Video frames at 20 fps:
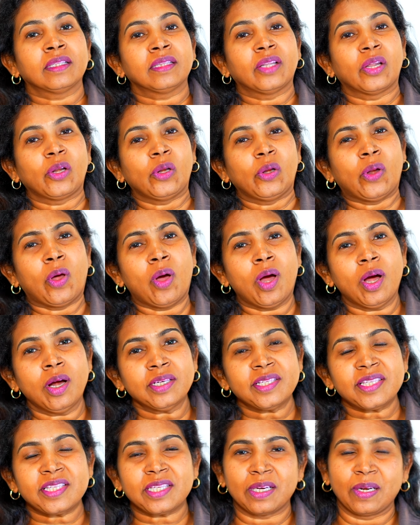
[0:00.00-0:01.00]
the
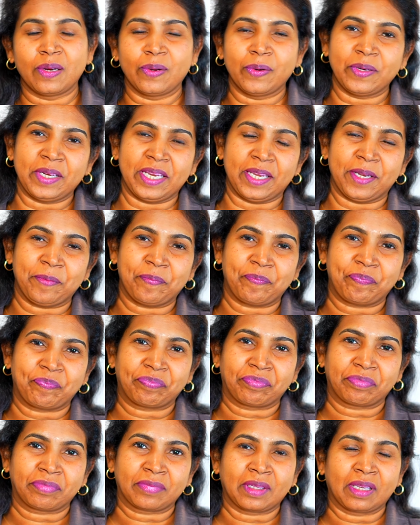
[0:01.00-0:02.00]
Lord's glory,
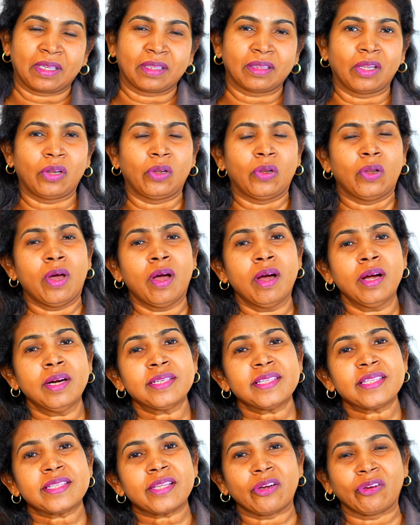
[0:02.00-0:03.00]
the
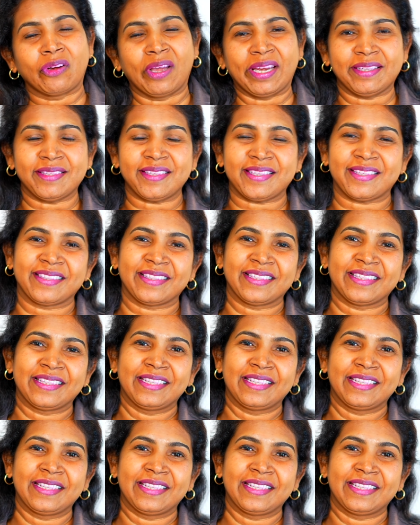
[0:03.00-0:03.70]
Lord's light,